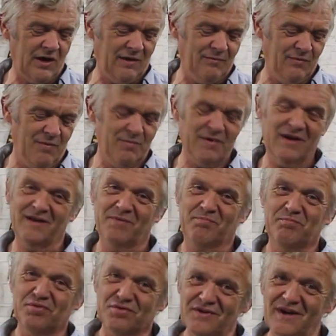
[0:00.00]
and we made a
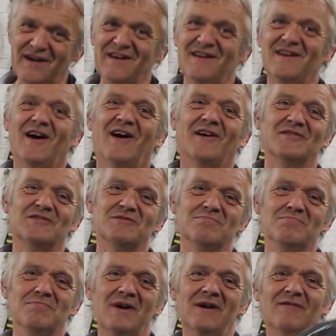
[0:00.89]
pretty
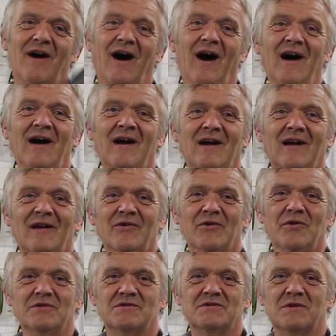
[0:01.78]
nice mirror
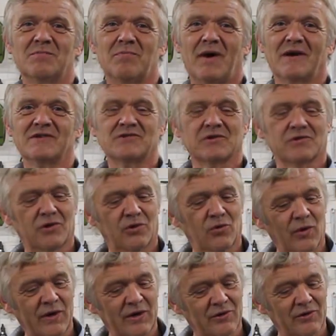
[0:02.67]
using a
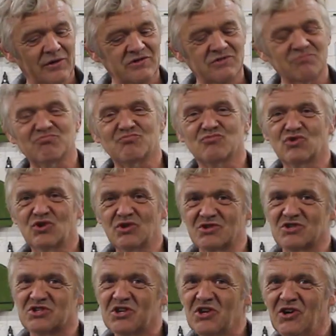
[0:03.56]
bicycle wheel that's
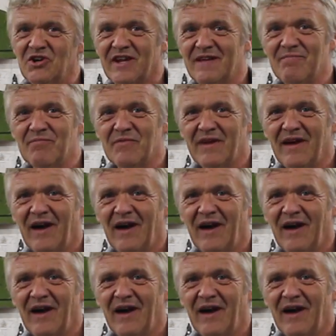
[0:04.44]
good and sturdy.